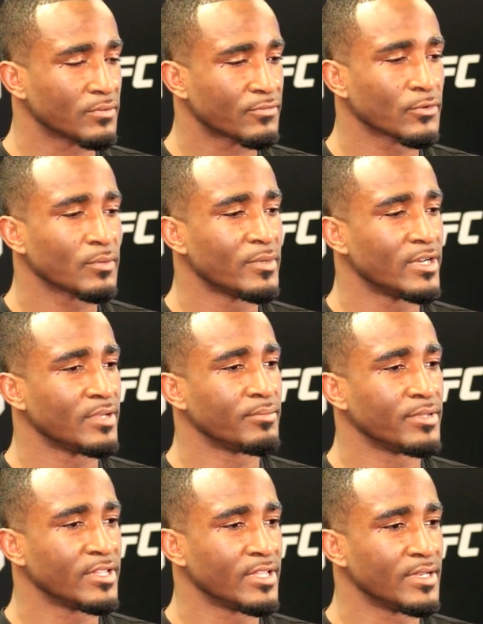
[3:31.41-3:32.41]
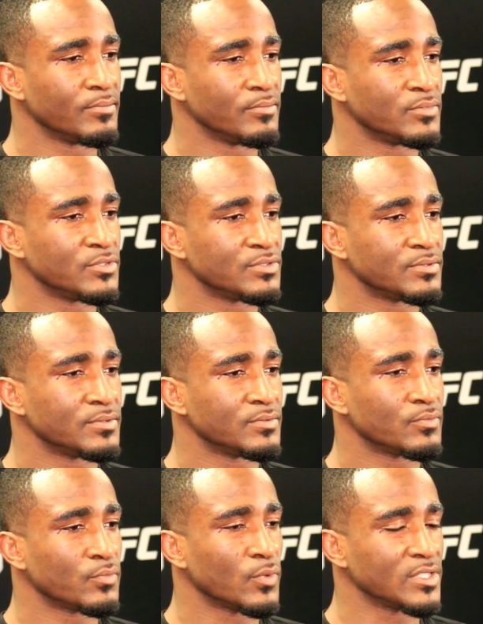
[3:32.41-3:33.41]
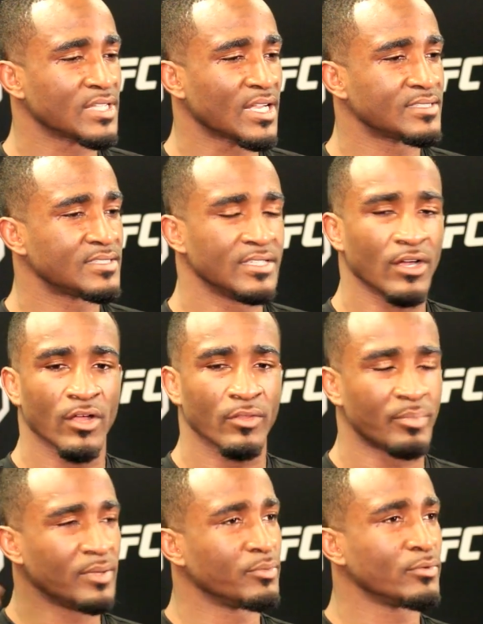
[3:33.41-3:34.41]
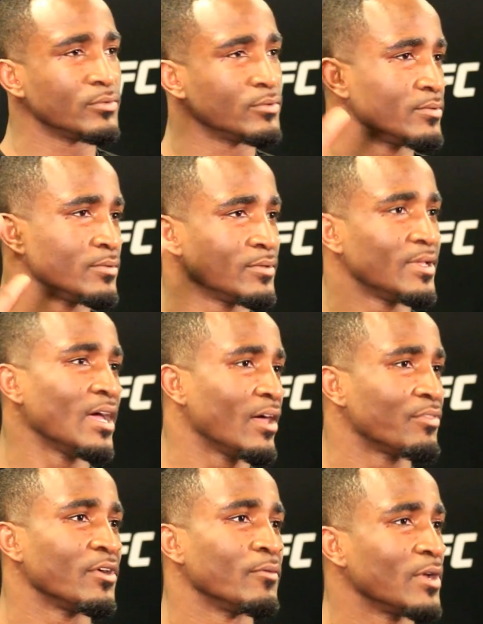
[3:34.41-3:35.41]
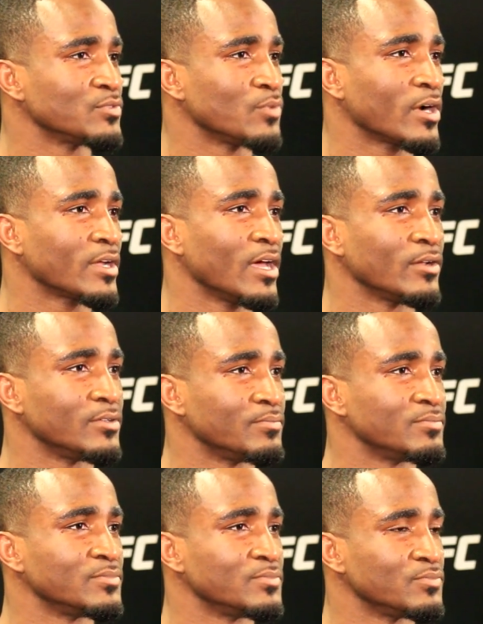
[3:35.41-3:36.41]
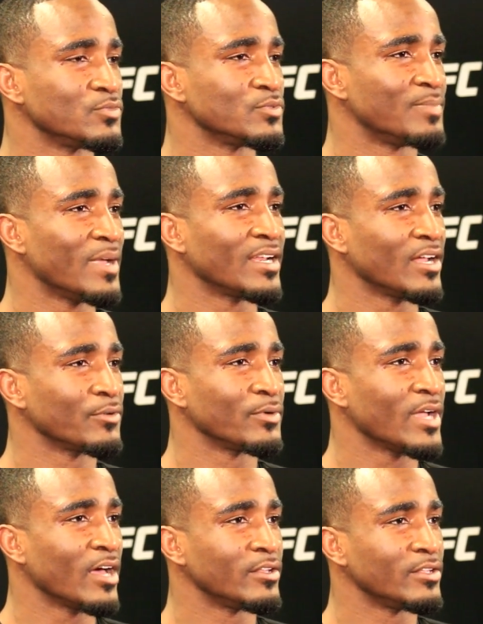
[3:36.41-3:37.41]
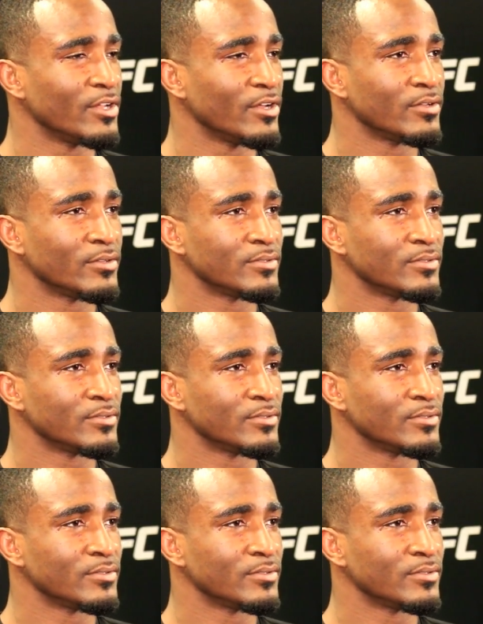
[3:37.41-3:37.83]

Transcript: For a minute, but then once I seen all the people out there when I was walking out, it was back down to reality, you know?